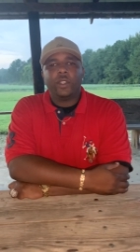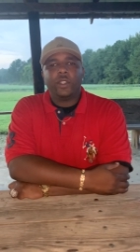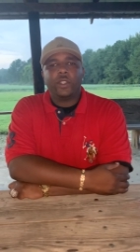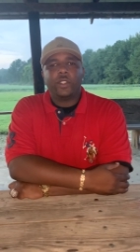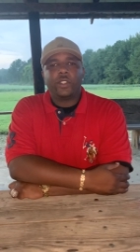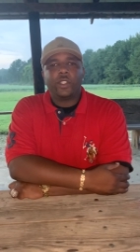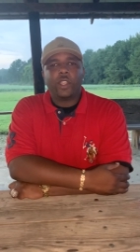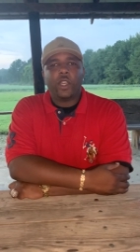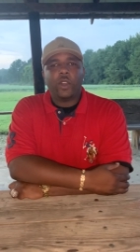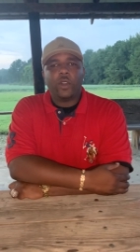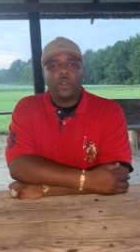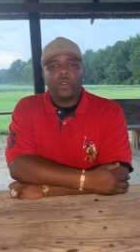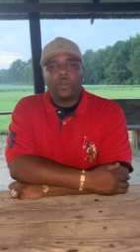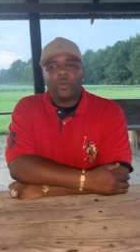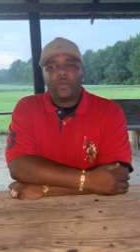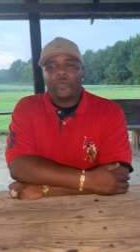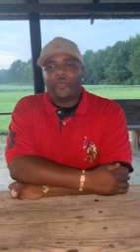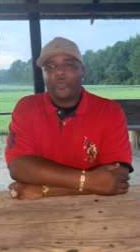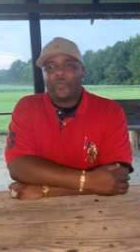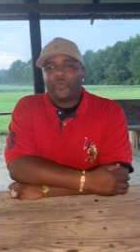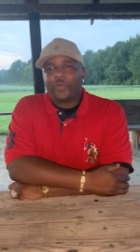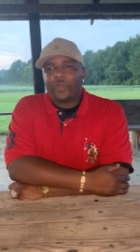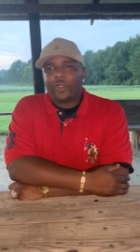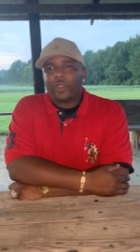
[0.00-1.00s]
So,
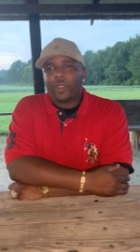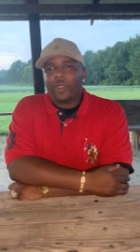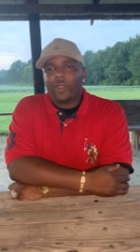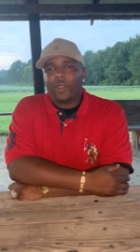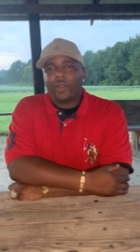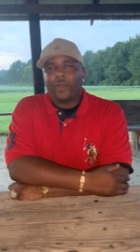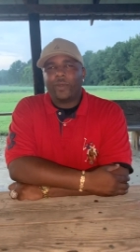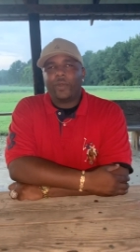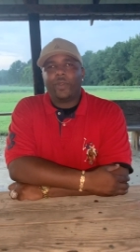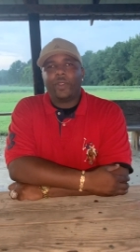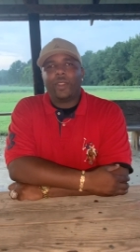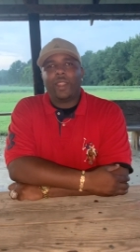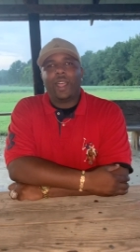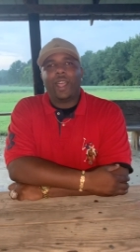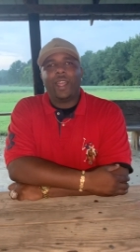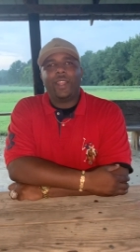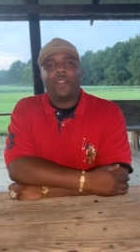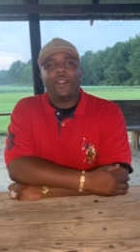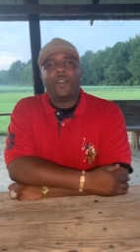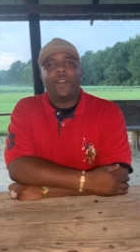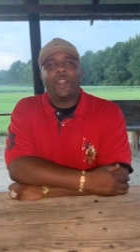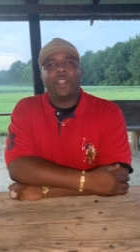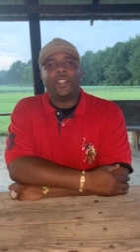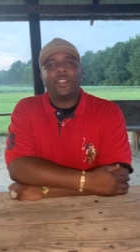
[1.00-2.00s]
I
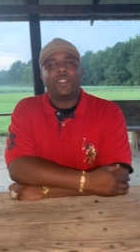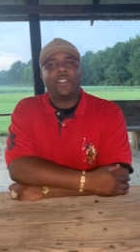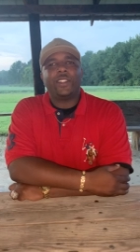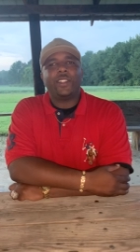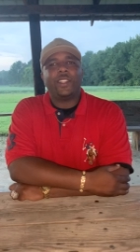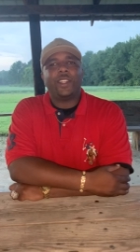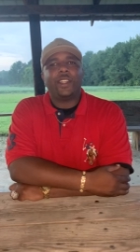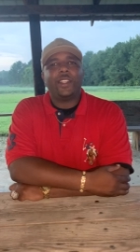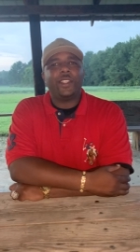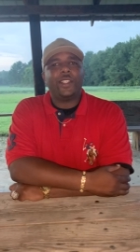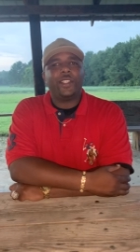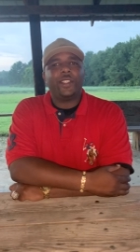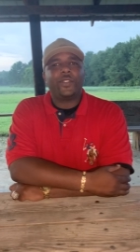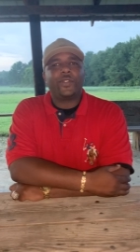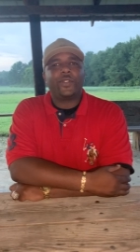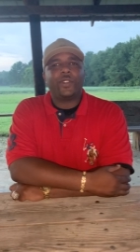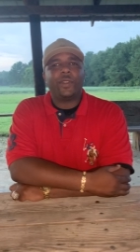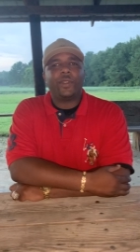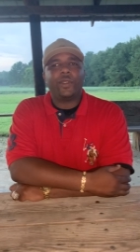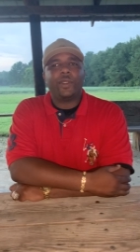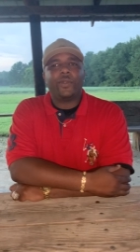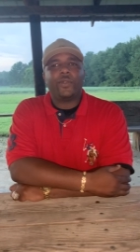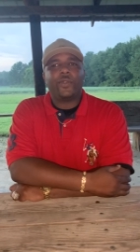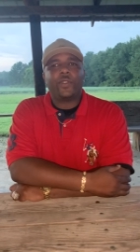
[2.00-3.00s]
know I should have done this
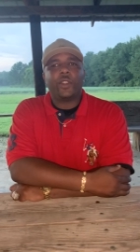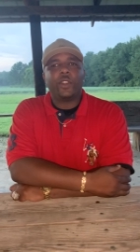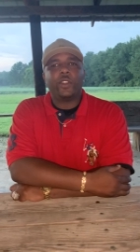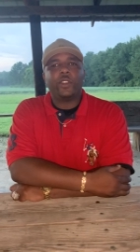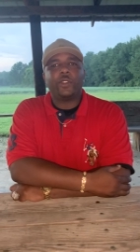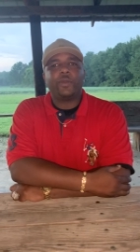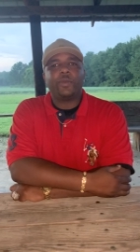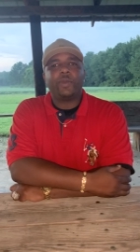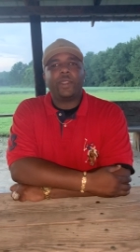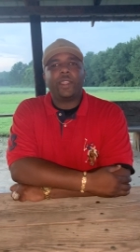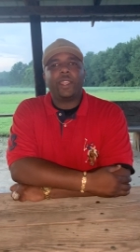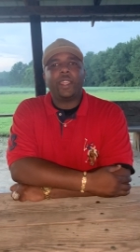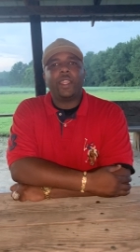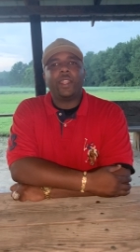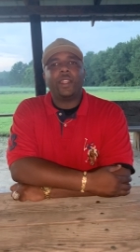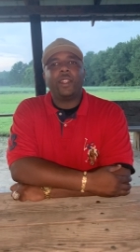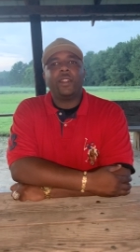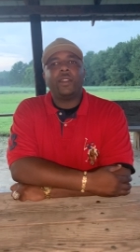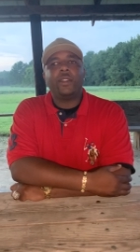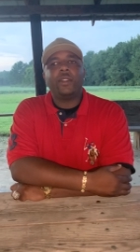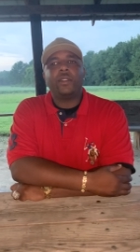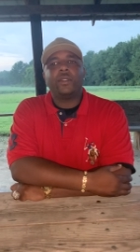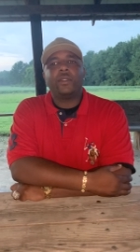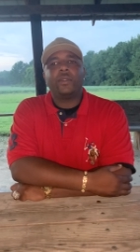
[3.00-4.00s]
from the first
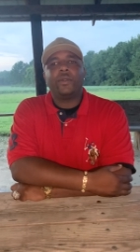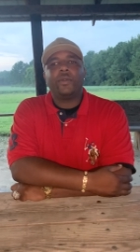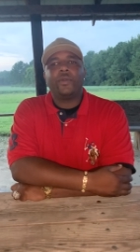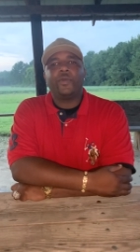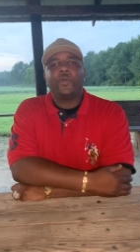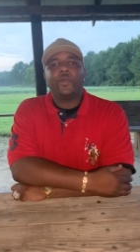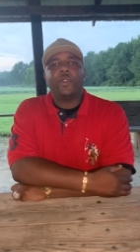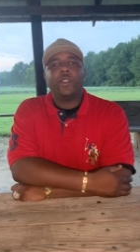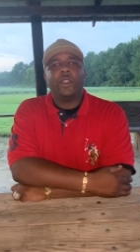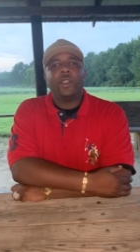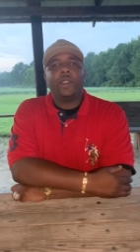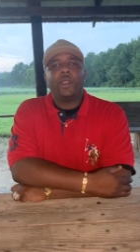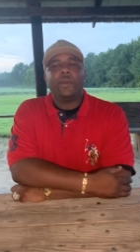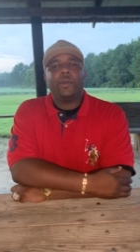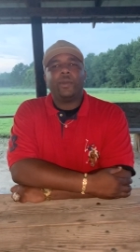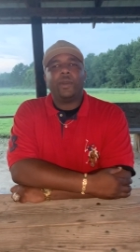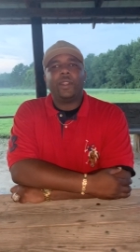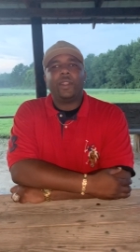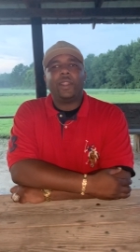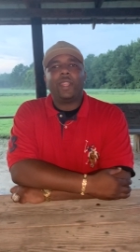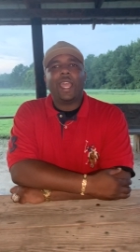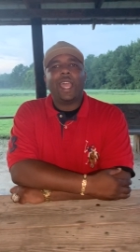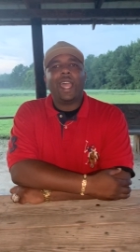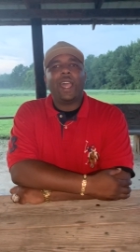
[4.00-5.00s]
beginning,
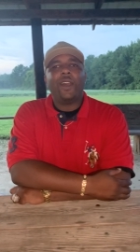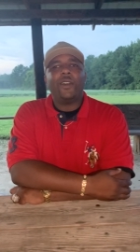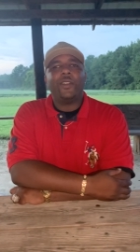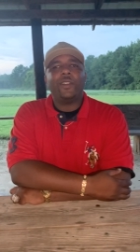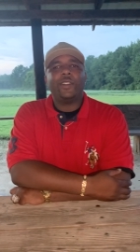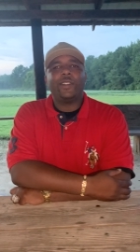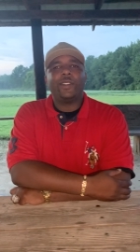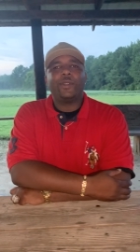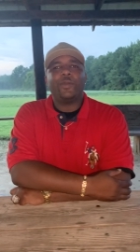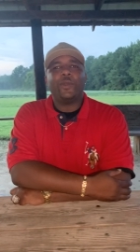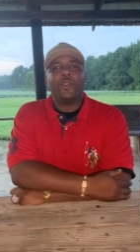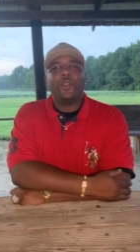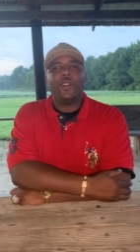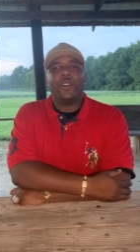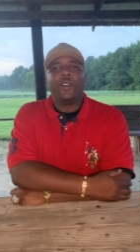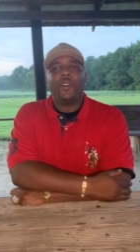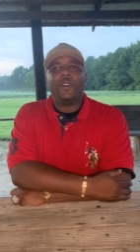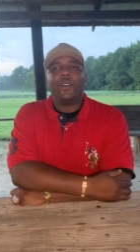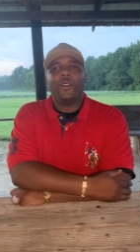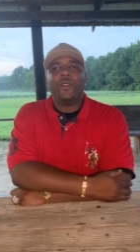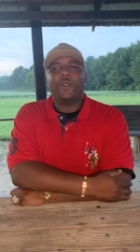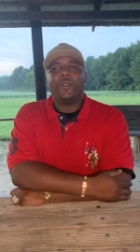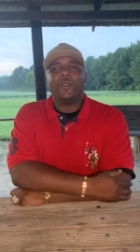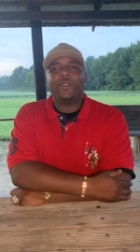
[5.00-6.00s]
but now it's more
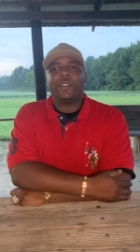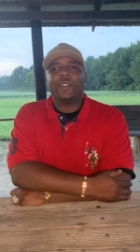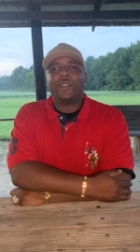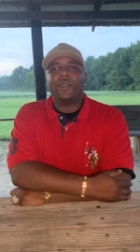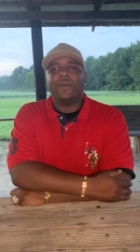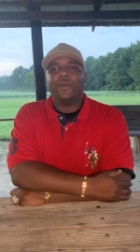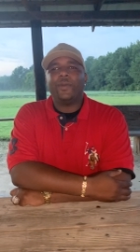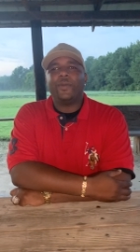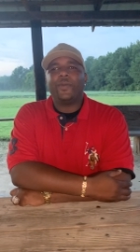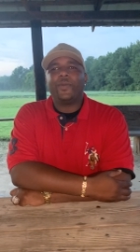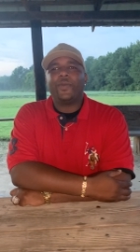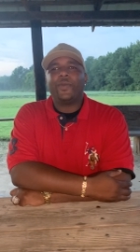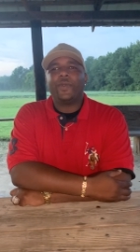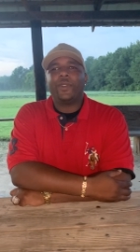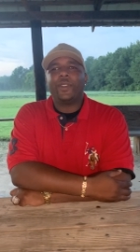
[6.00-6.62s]
on some,